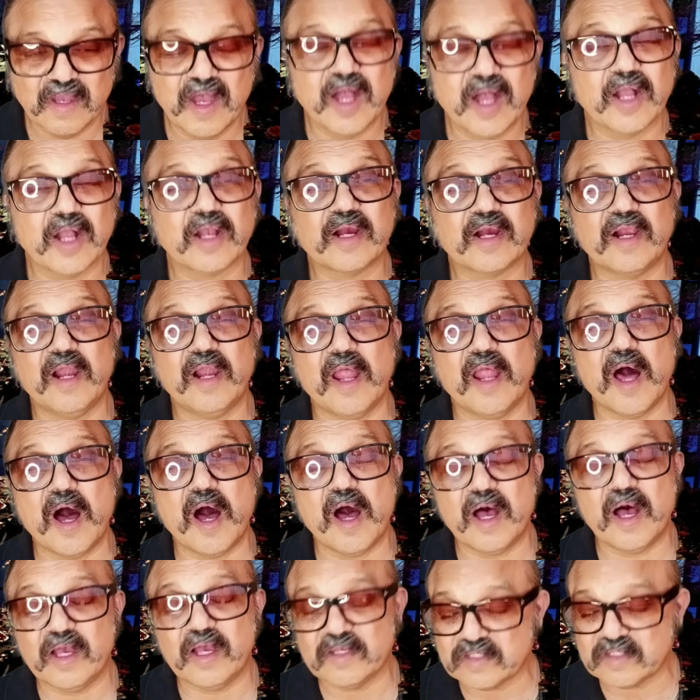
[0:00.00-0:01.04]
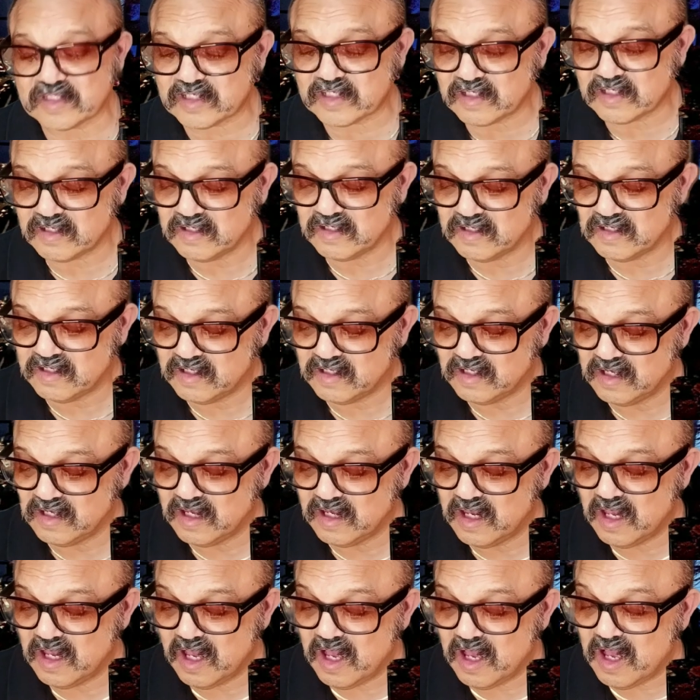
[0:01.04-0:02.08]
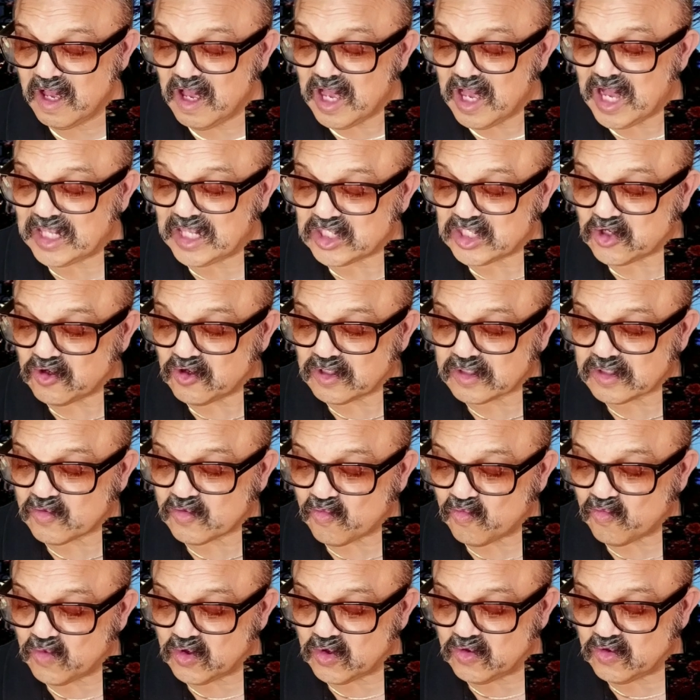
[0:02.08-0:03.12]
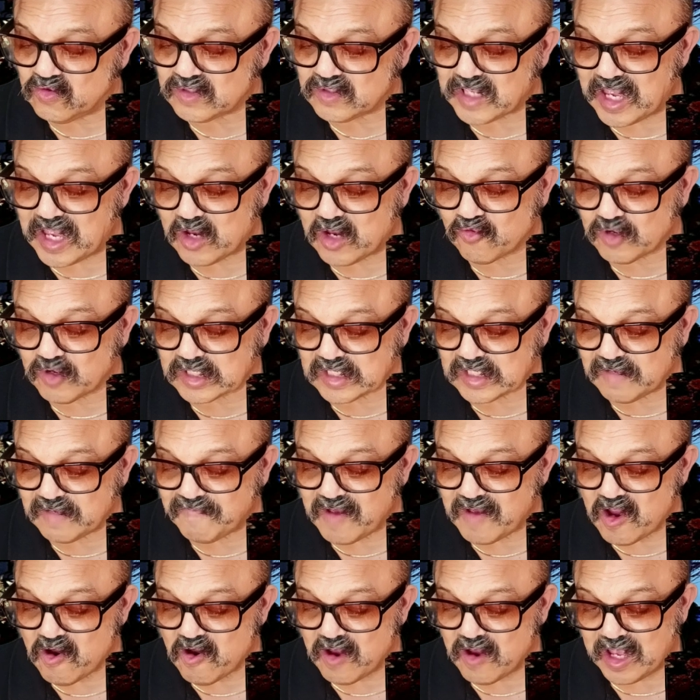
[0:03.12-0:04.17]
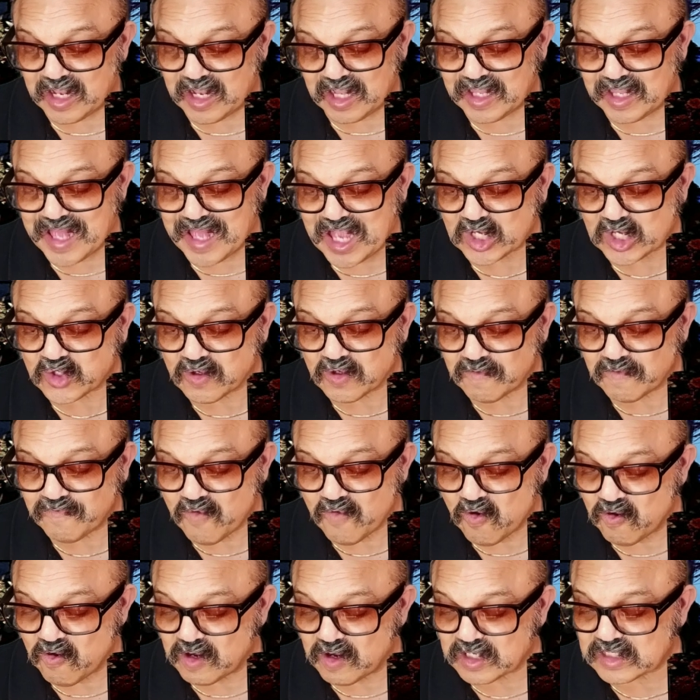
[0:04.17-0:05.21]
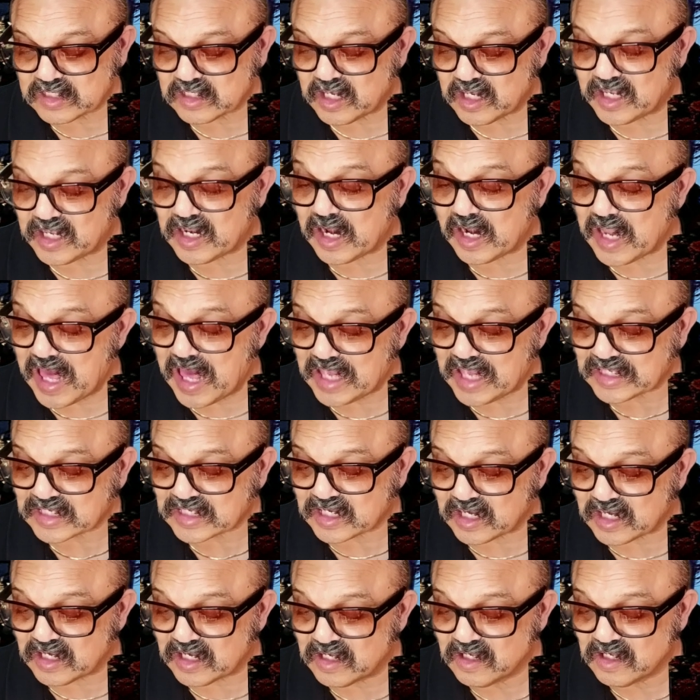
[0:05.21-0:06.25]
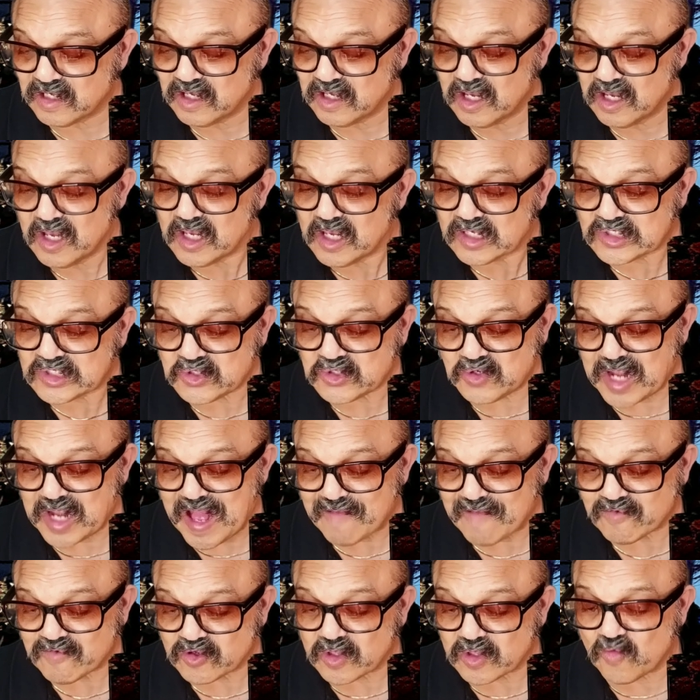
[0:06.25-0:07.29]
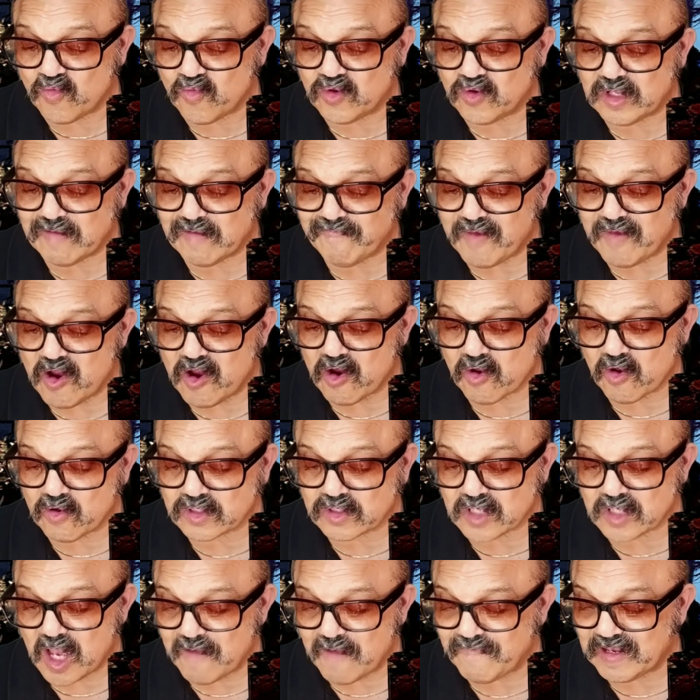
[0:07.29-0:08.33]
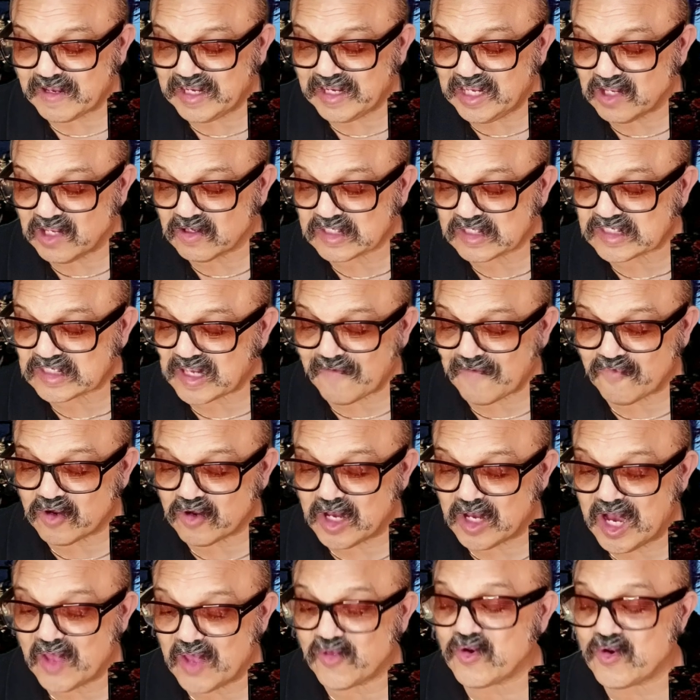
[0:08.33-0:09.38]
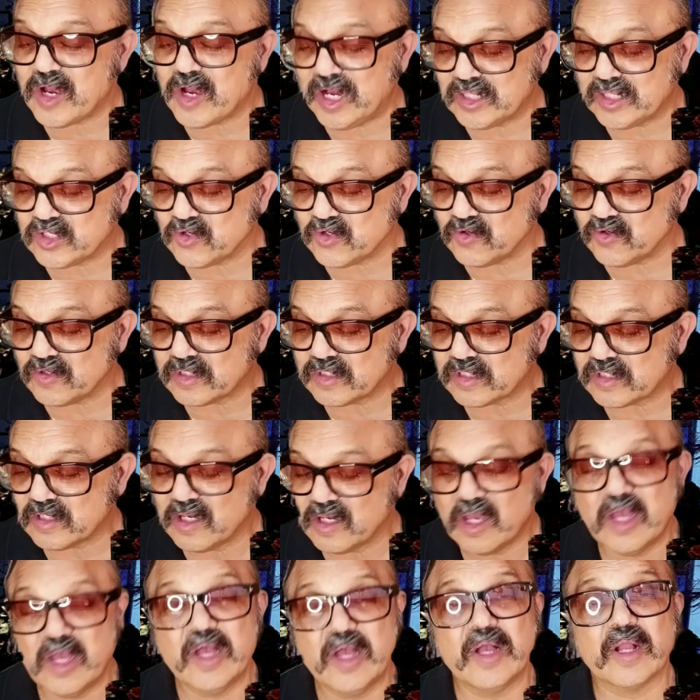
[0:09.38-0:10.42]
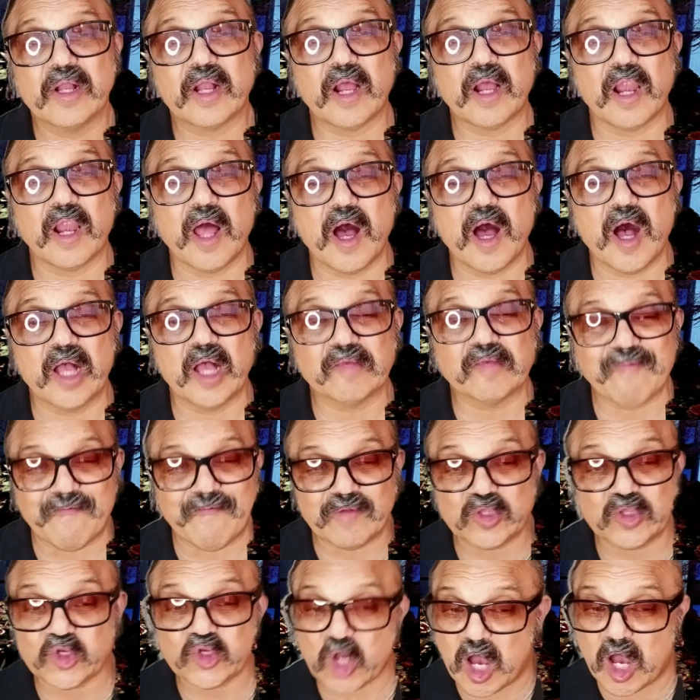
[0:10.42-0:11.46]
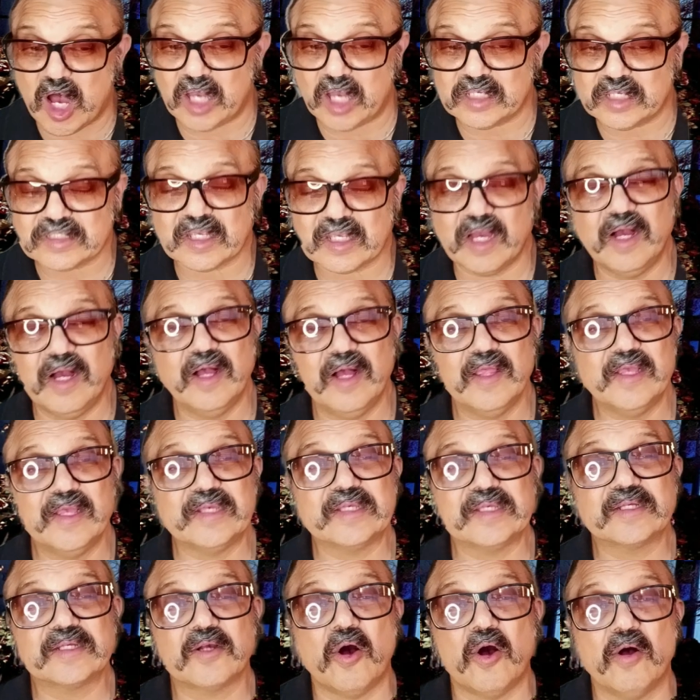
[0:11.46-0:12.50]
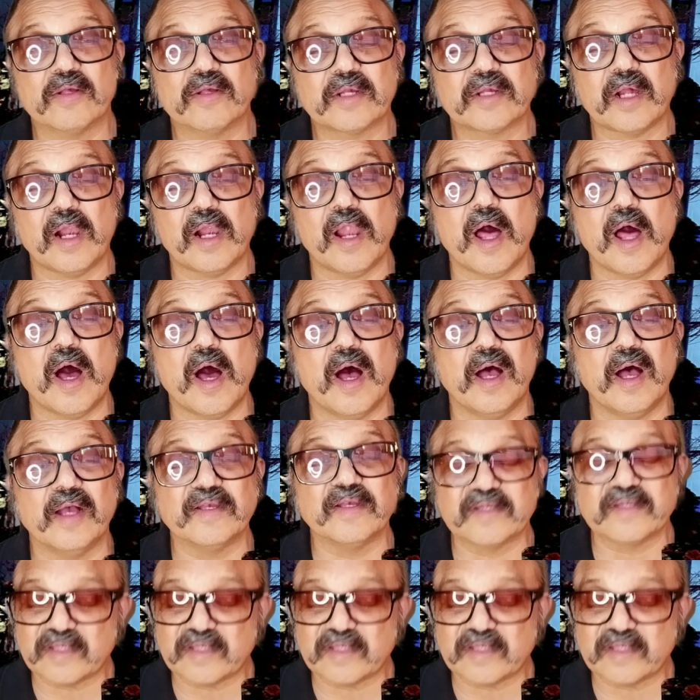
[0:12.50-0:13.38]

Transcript: Claws. Hunters wound a grizzly bear in a national forest in Alaska. Soon after, the wounded bear goes off and kills several other hunters. Claws. Remember Jaws? This is called Claws.